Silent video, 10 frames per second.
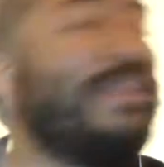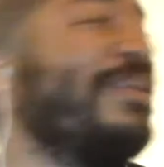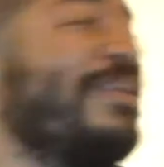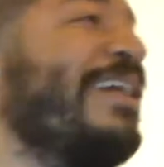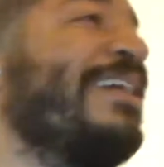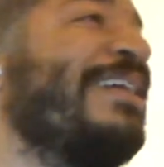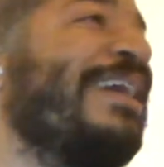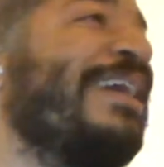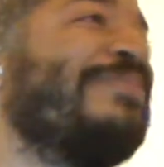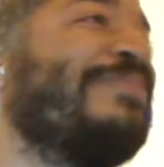
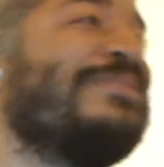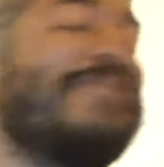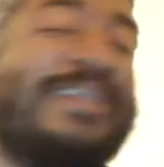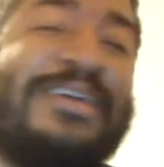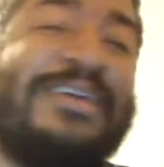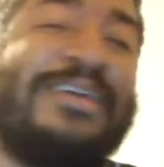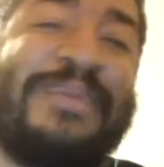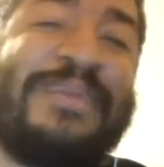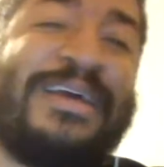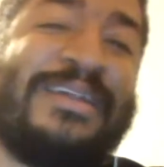Absolutely love it,
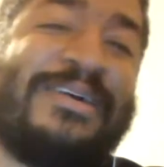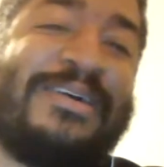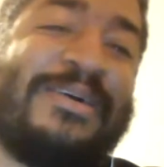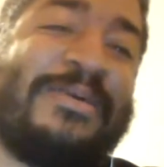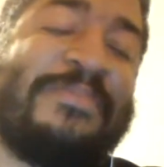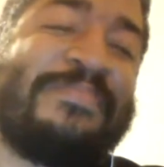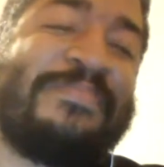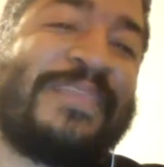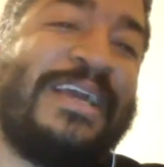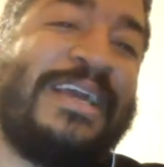man.
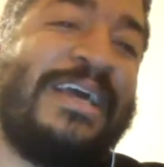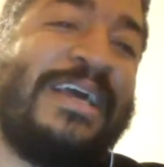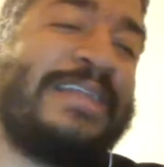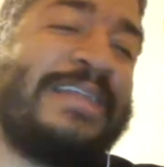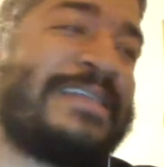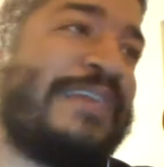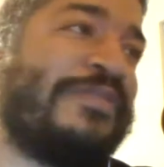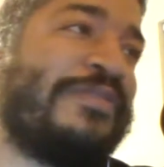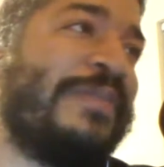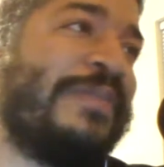And aside from
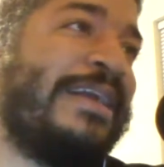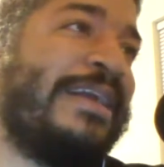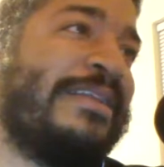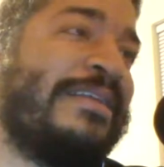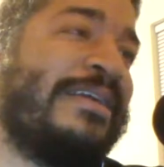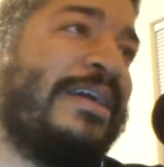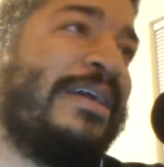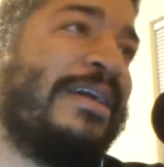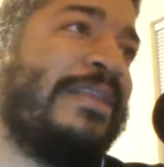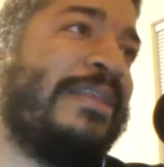that,
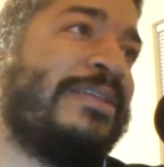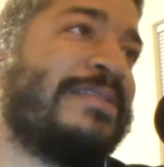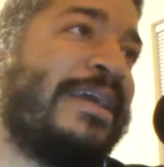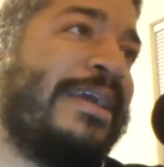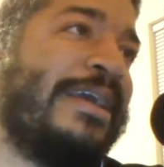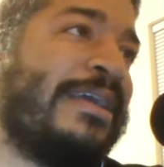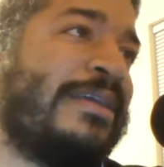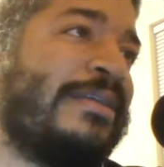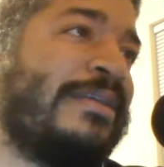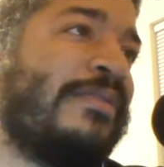it looks like
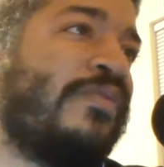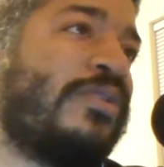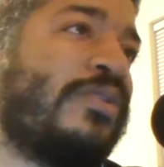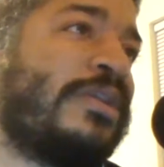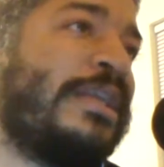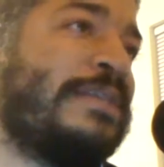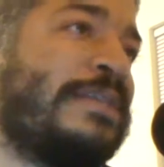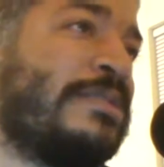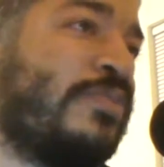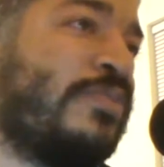we're